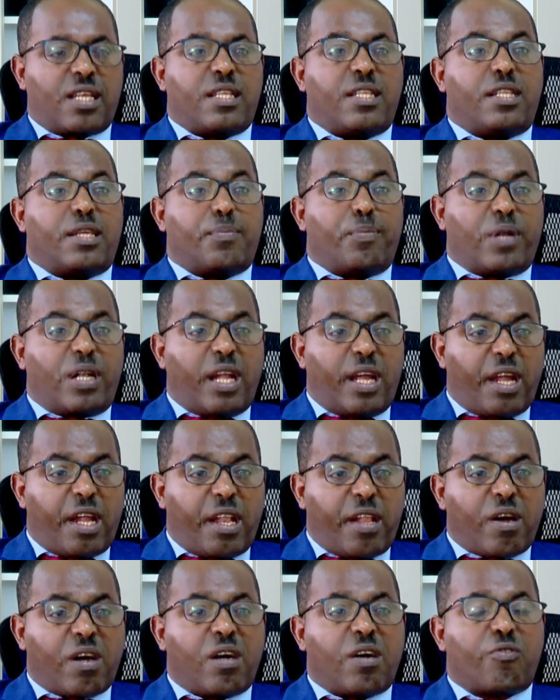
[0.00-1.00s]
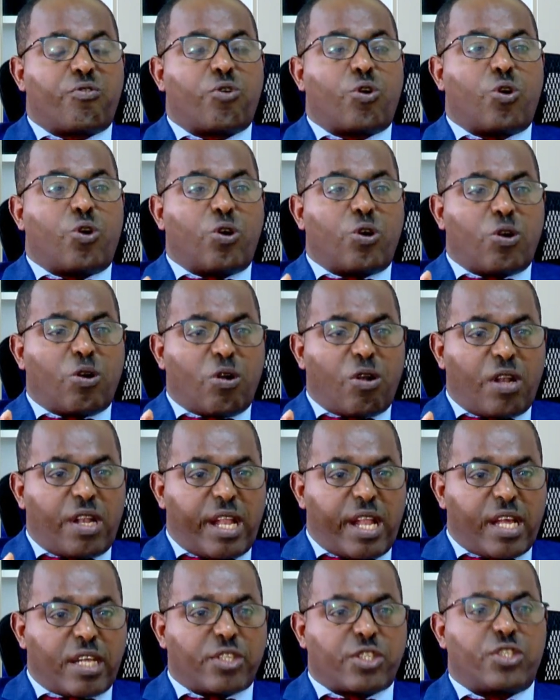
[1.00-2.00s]
The blood of all
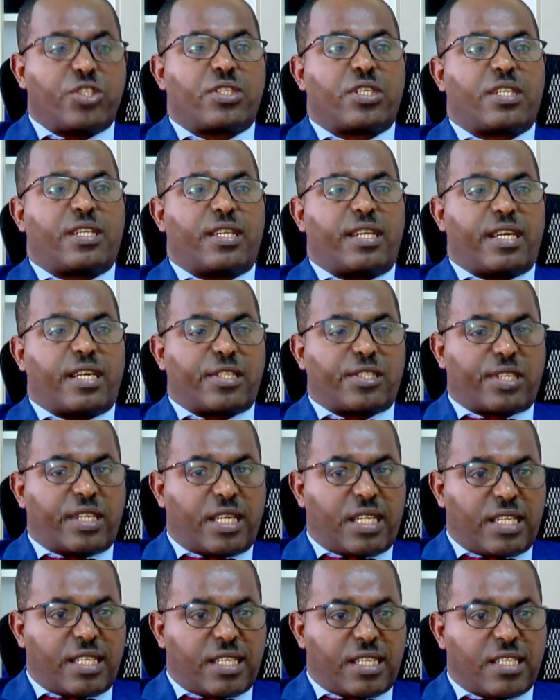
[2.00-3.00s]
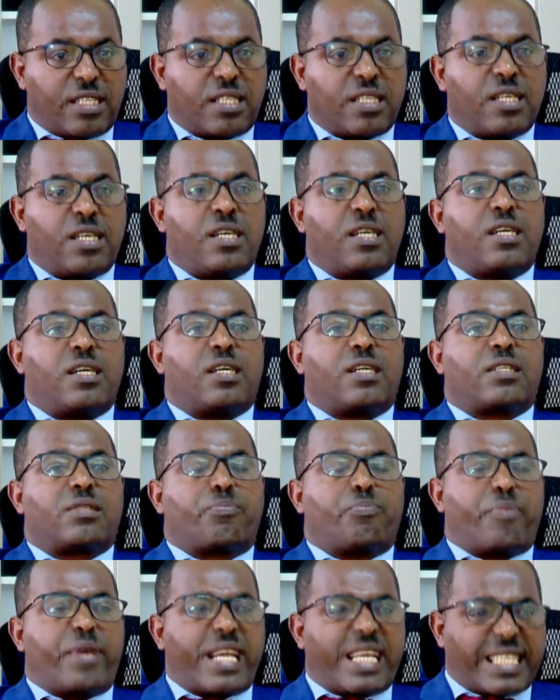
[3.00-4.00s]
nations and nationalities
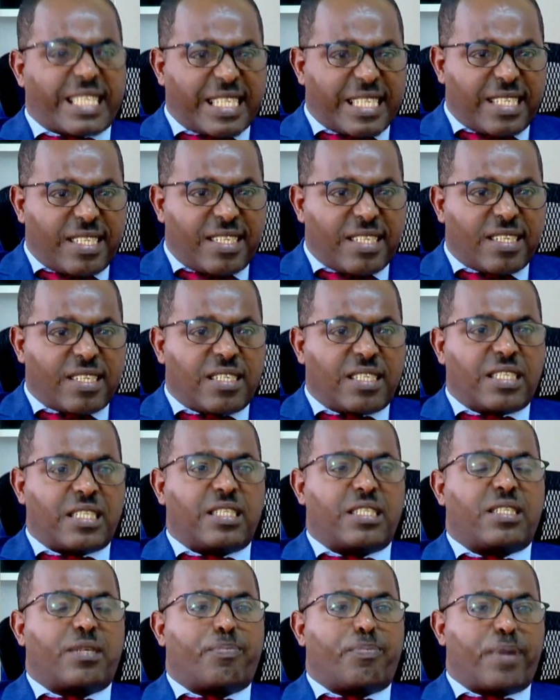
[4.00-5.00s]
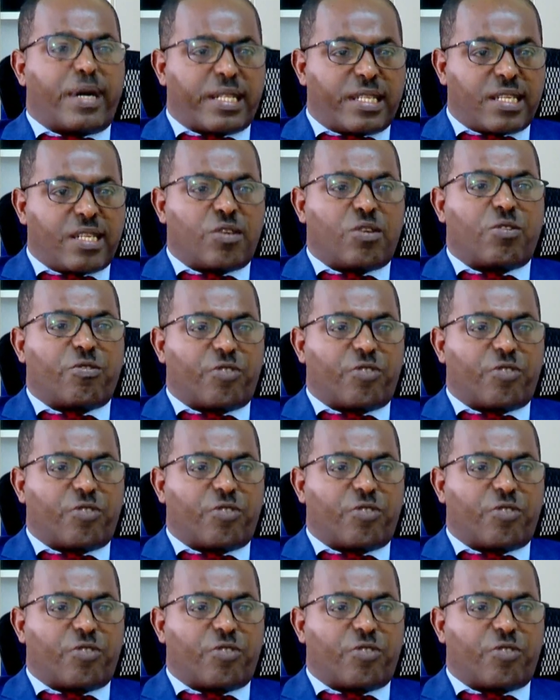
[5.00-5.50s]
mixed in the Battle of